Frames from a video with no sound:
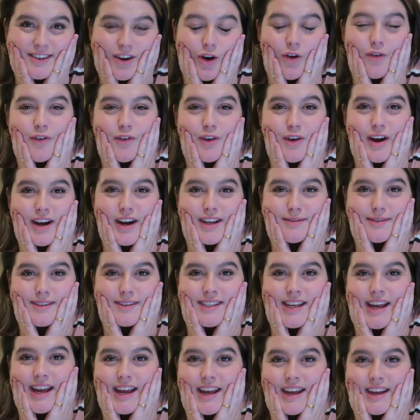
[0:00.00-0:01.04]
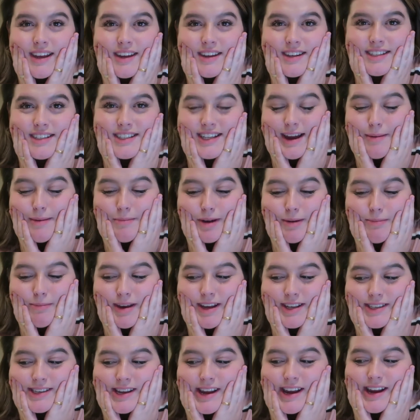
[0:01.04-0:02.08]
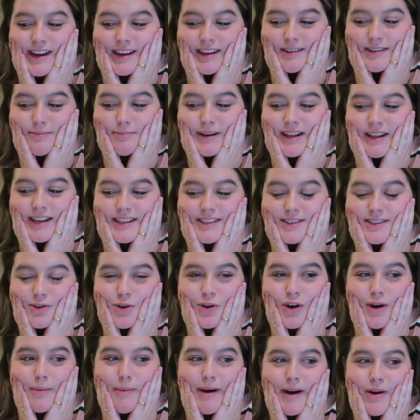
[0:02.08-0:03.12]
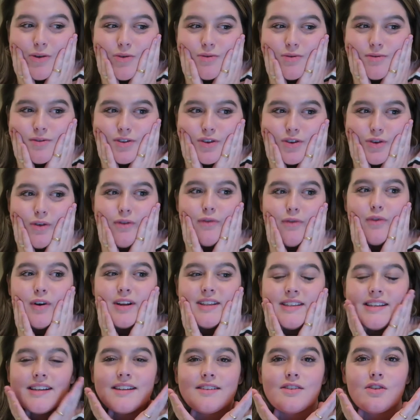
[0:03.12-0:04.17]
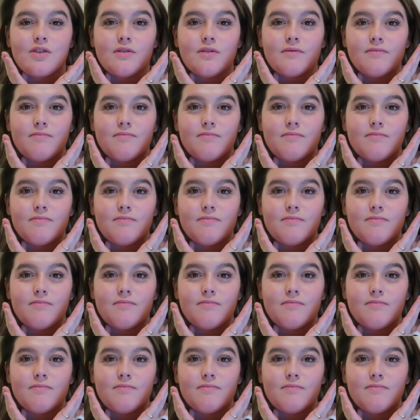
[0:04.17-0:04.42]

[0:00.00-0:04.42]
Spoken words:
A lot of you guys were saying and DMing me saying, please talk about your forensics